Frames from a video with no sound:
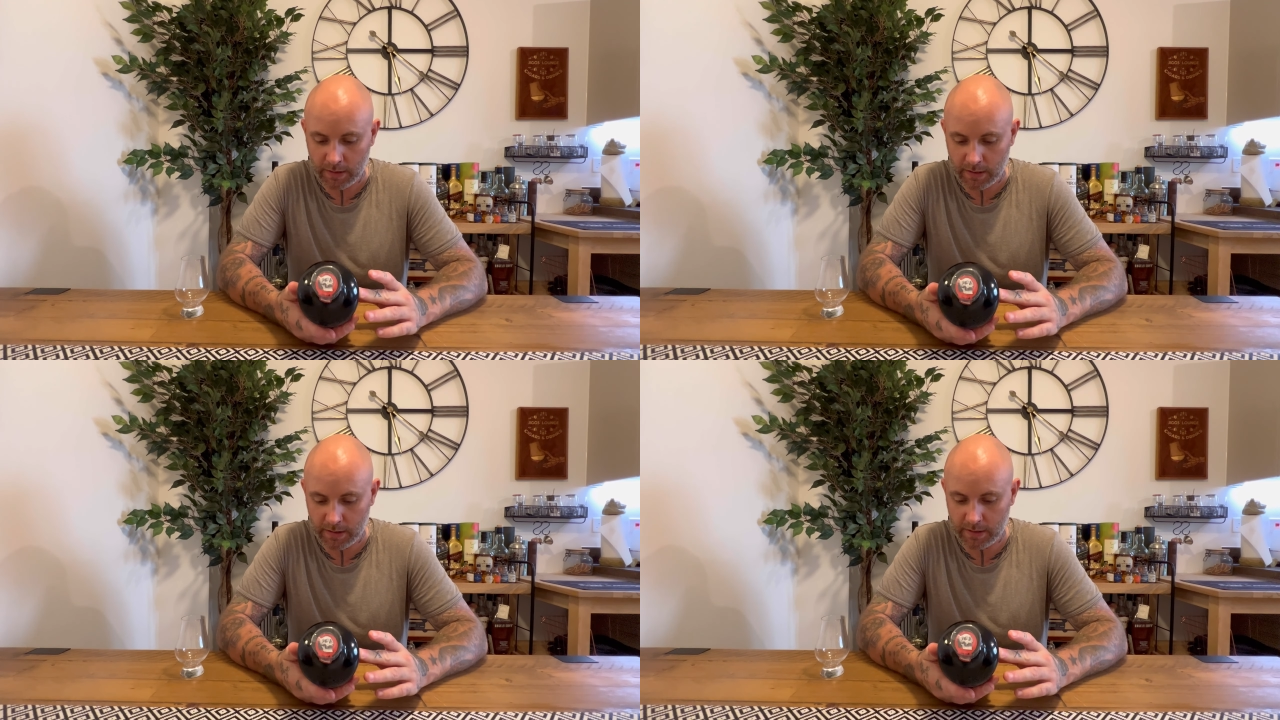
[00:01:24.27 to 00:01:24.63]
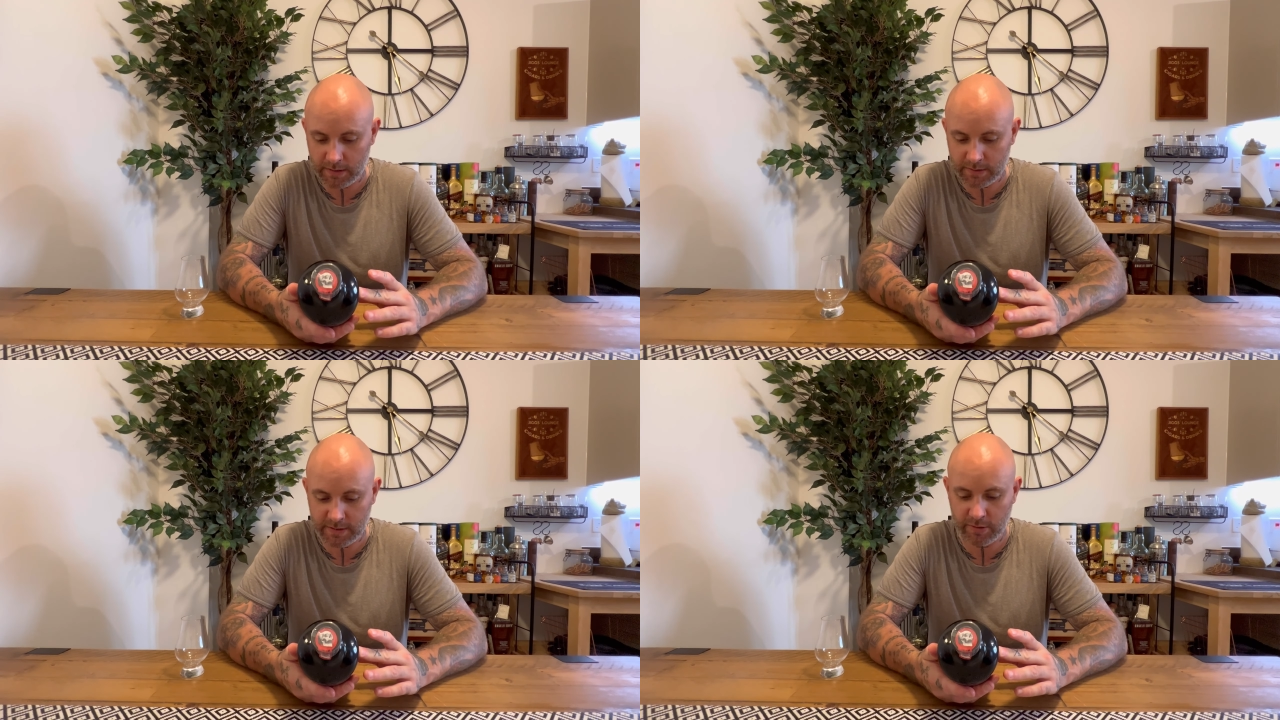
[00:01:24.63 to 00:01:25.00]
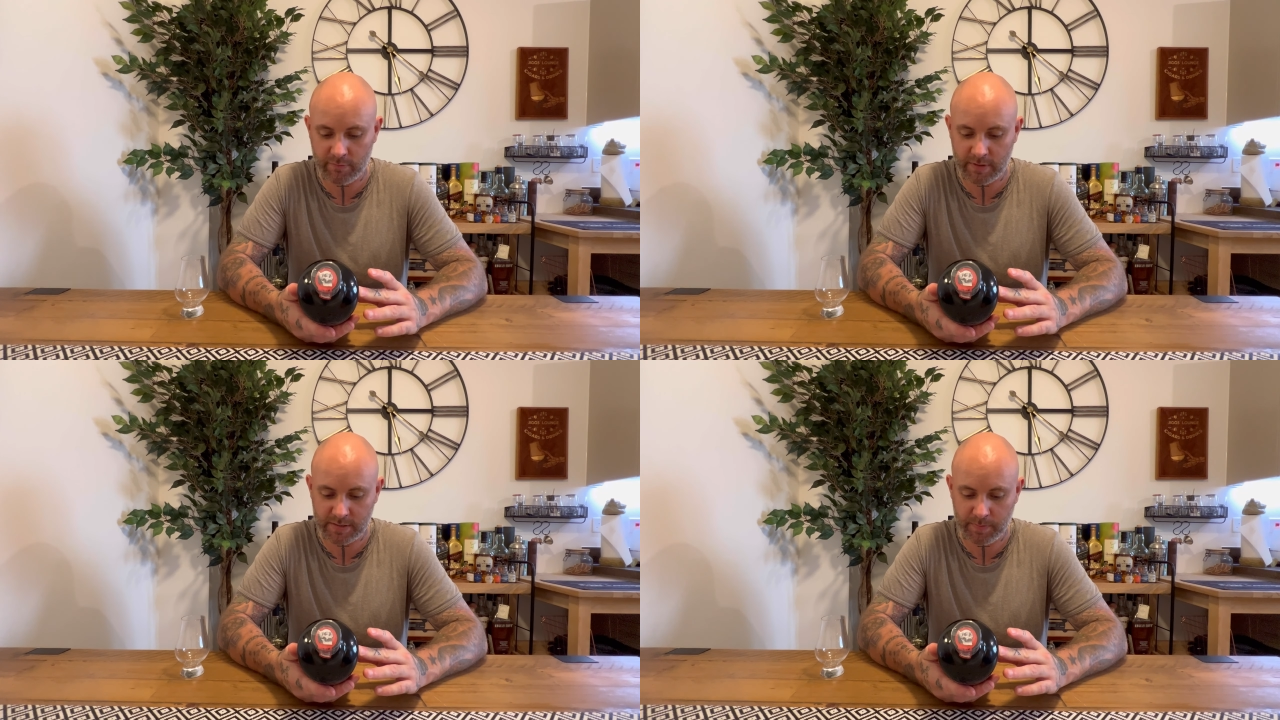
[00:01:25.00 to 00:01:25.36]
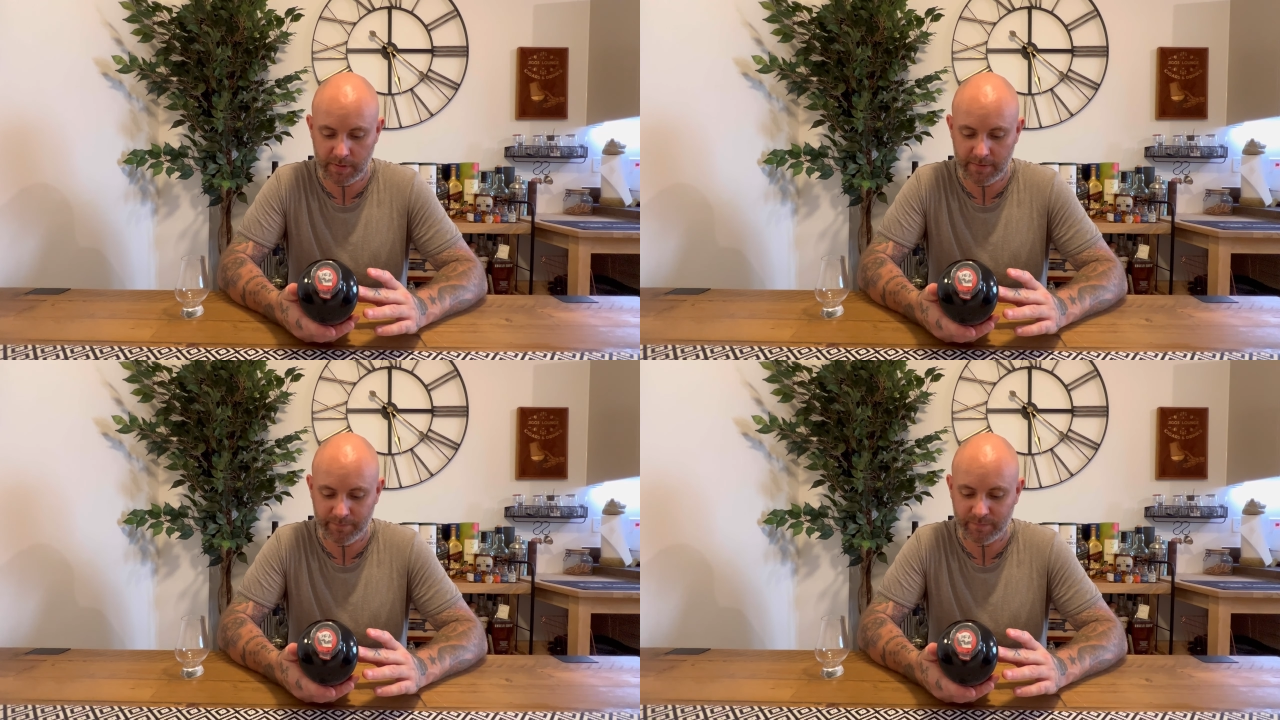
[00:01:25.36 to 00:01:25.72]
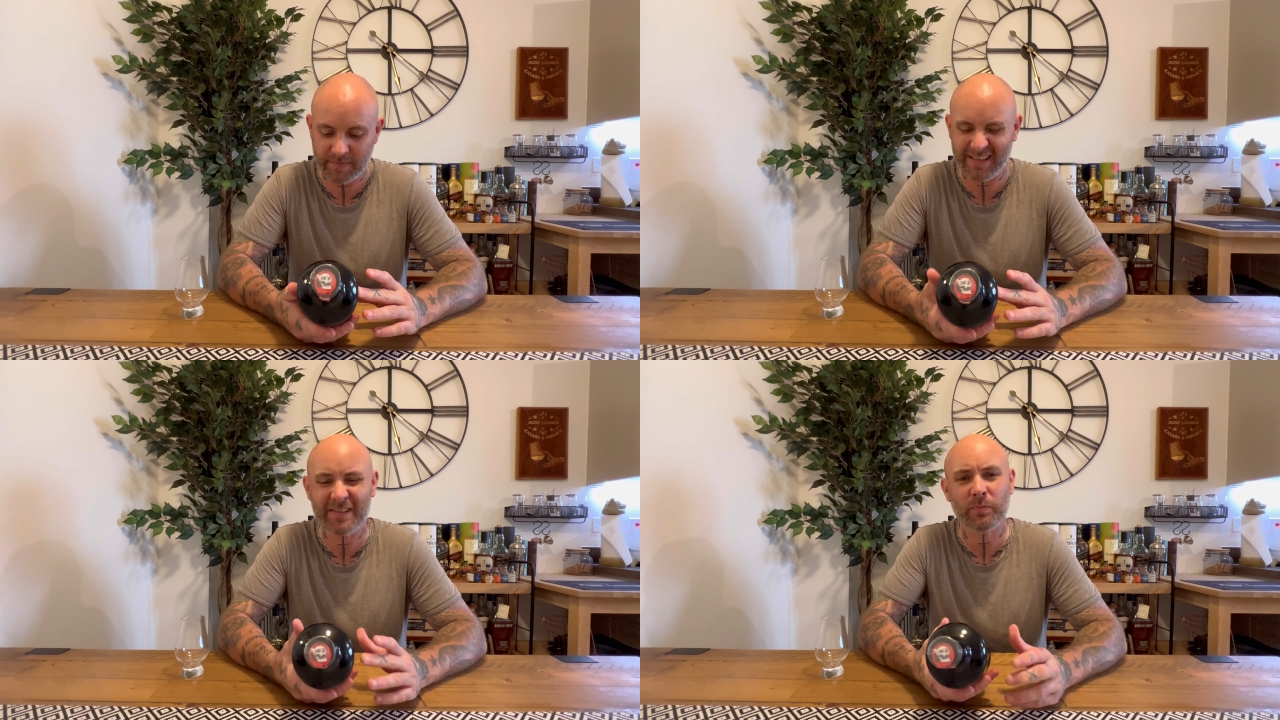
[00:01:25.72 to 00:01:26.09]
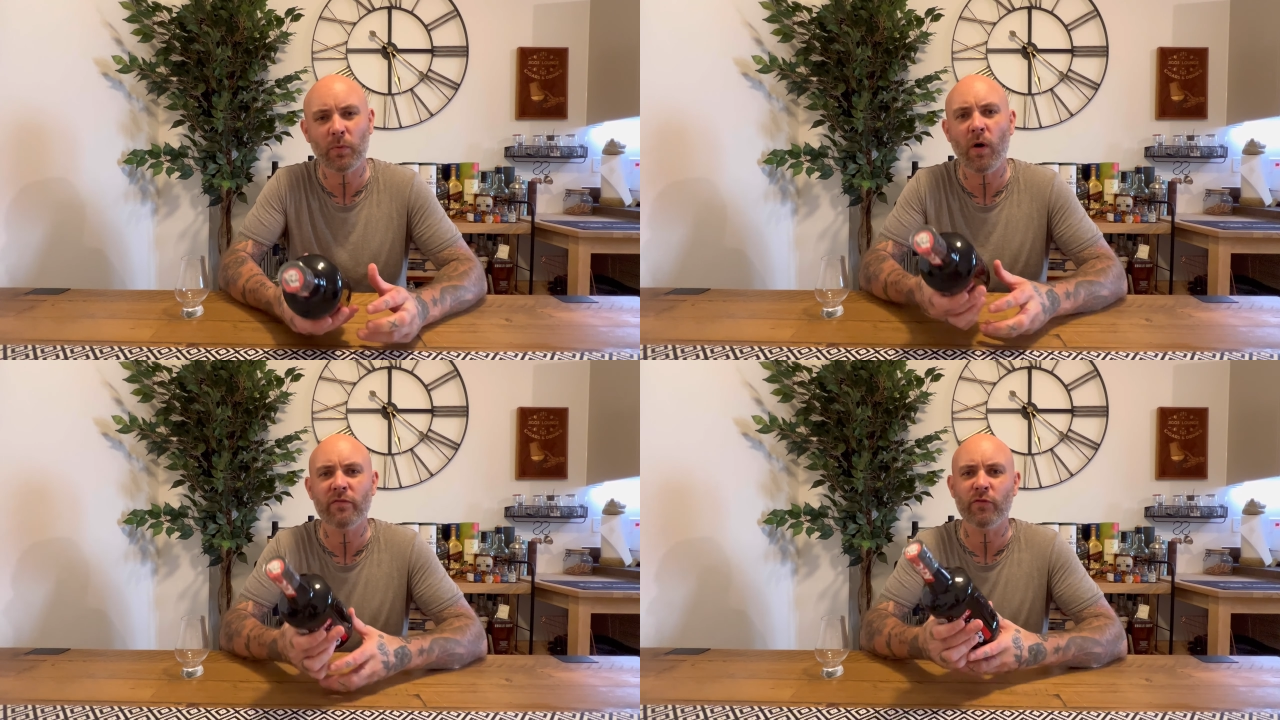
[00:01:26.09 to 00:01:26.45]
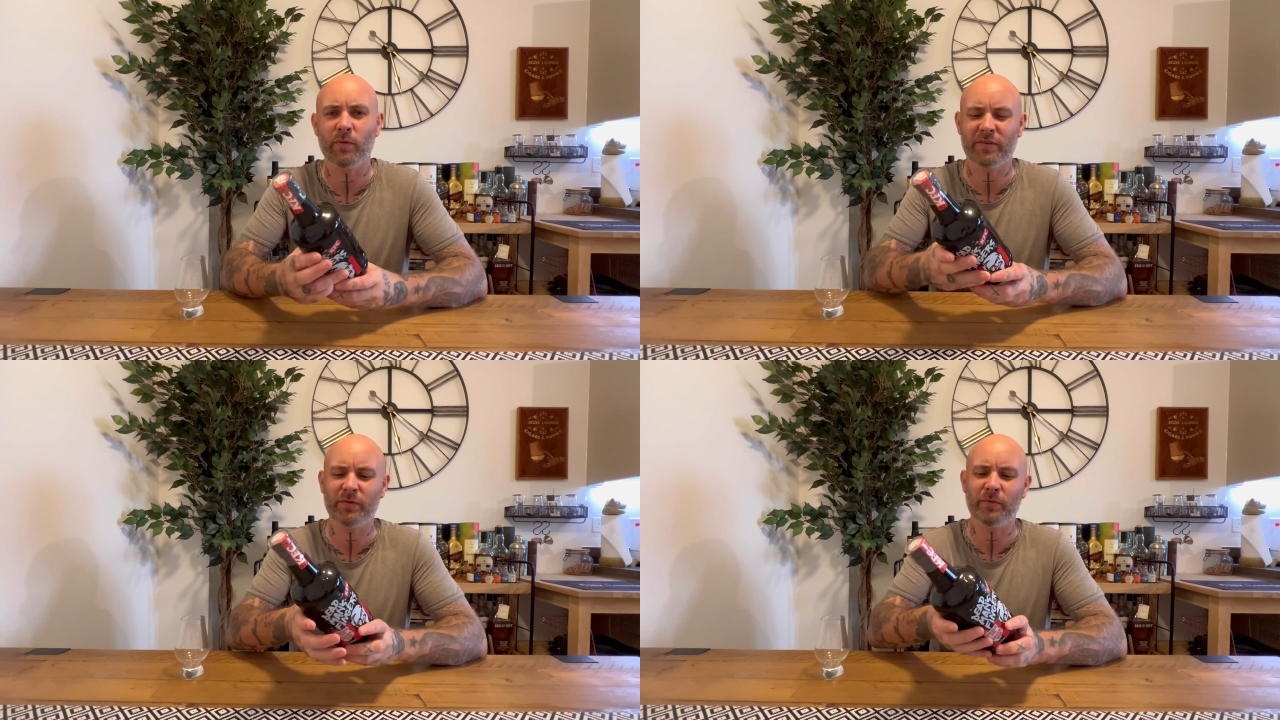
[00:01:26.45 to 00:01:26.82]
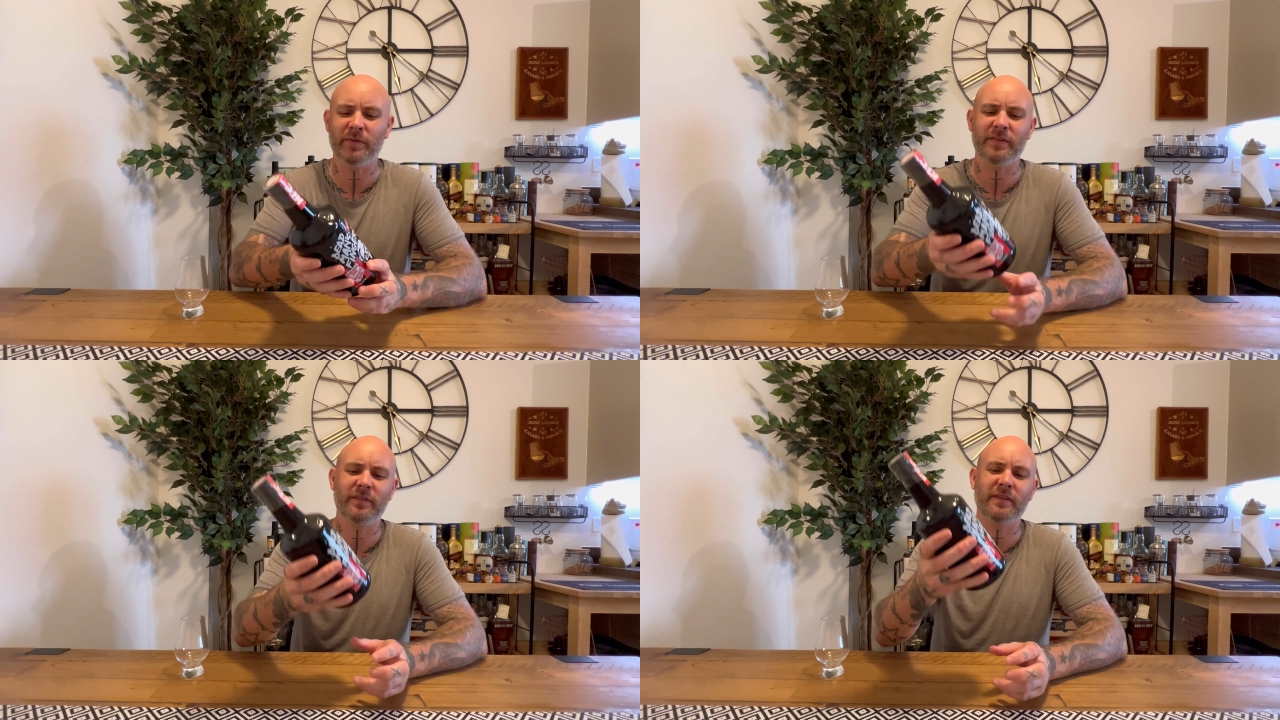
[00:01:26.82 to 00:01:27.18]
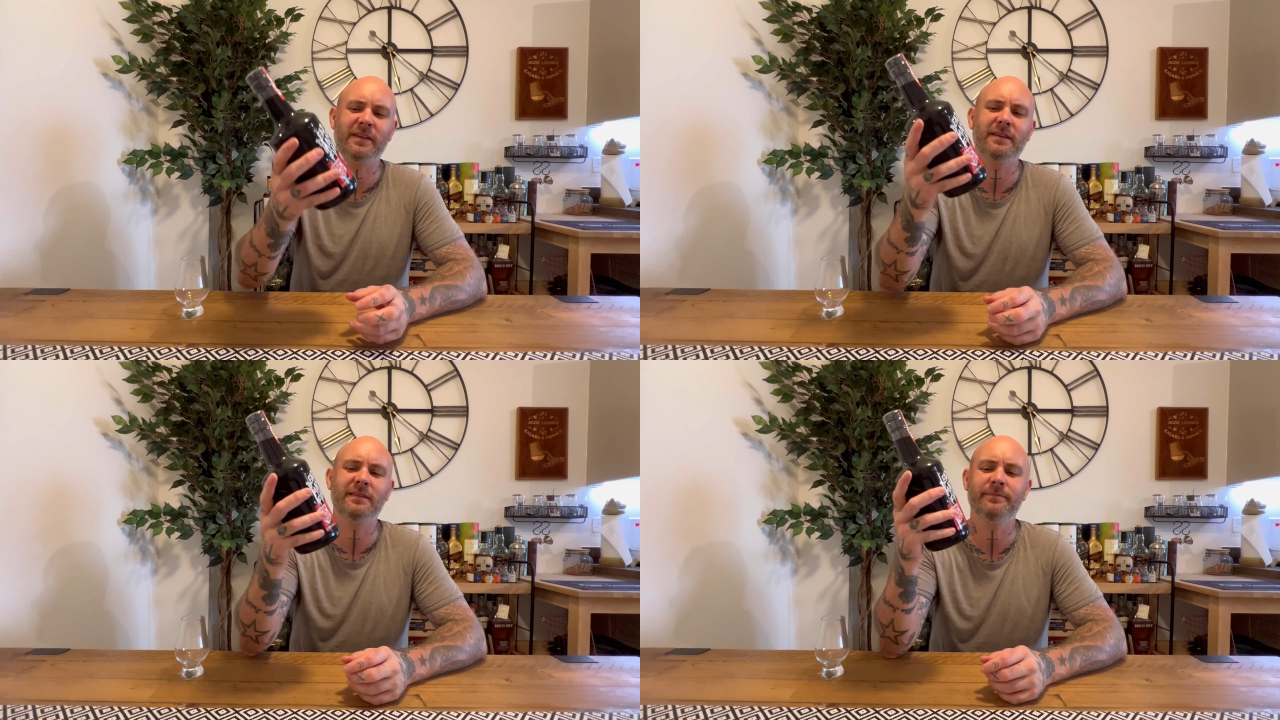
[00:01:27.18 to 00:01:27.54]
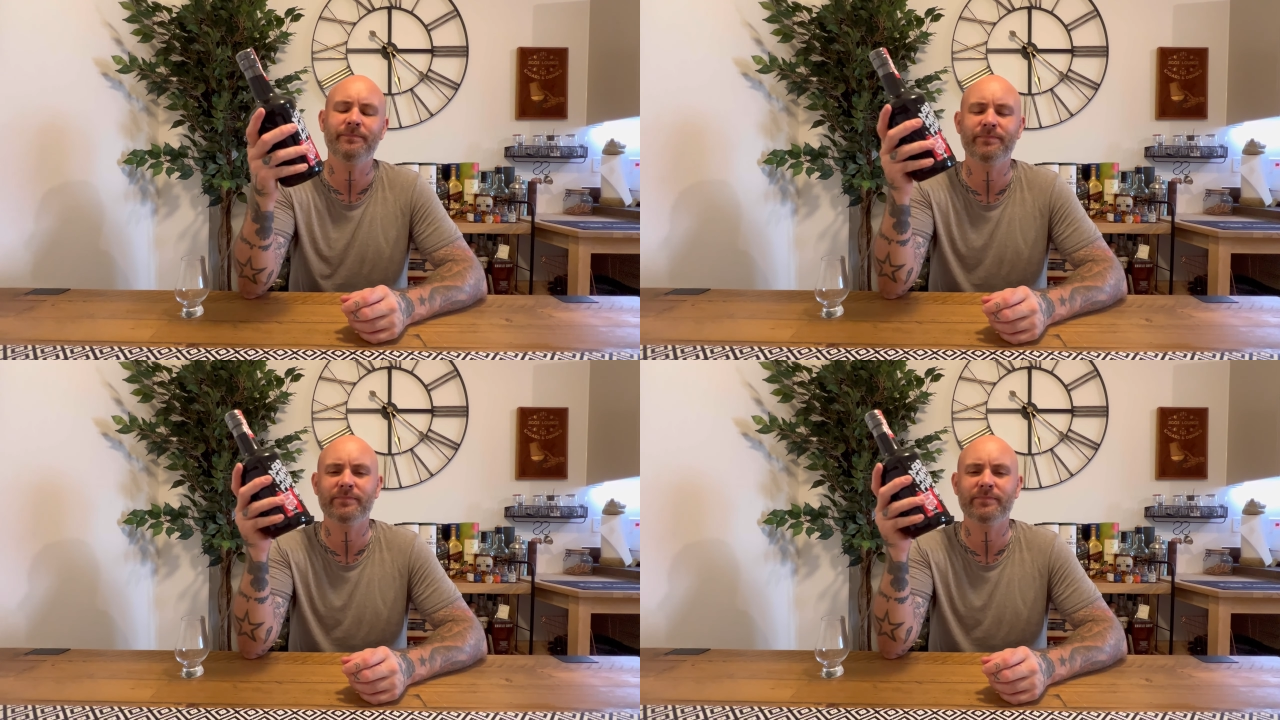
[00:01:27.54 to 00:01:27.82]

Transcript: Uh, secret recipe. See, that's what I thought when I saw this. I was thinking,